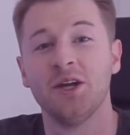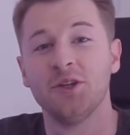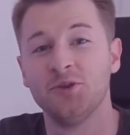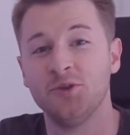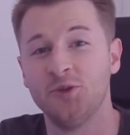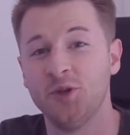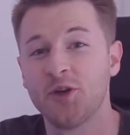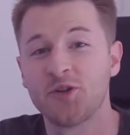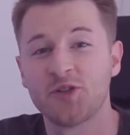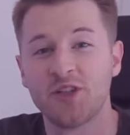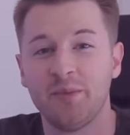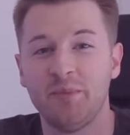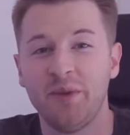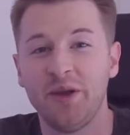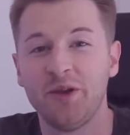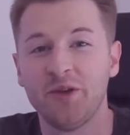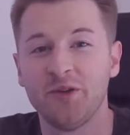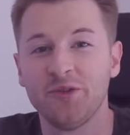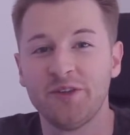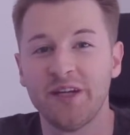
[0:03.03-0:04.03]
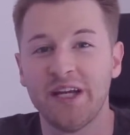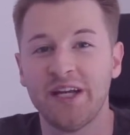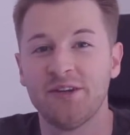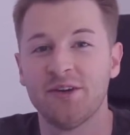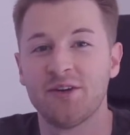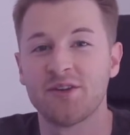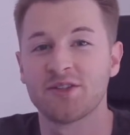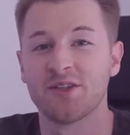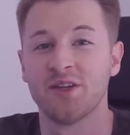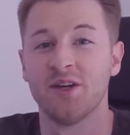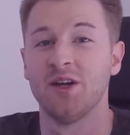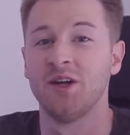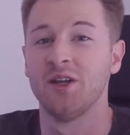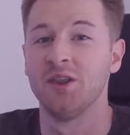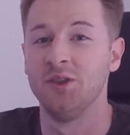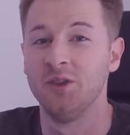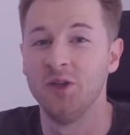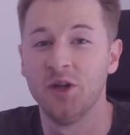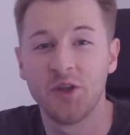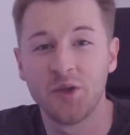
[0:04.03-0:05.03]
Not shipping containers,
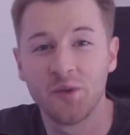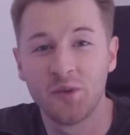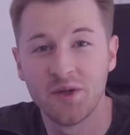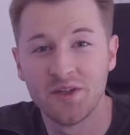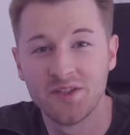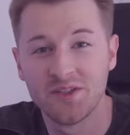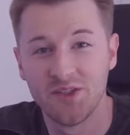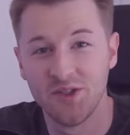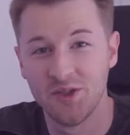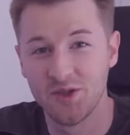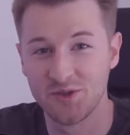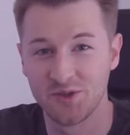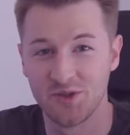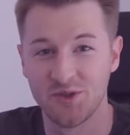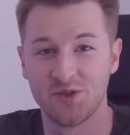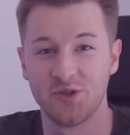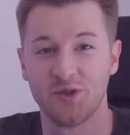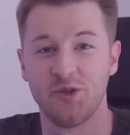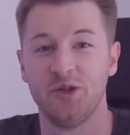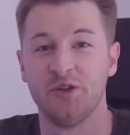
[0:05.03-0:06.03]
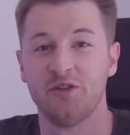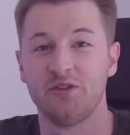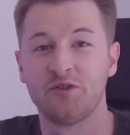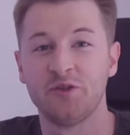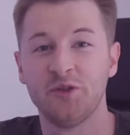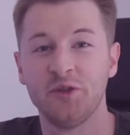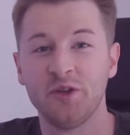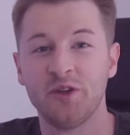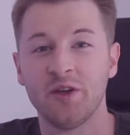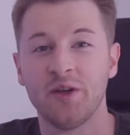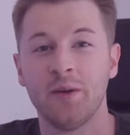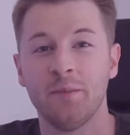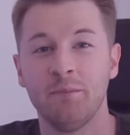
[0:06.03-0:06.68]
not the ones you use to store your food,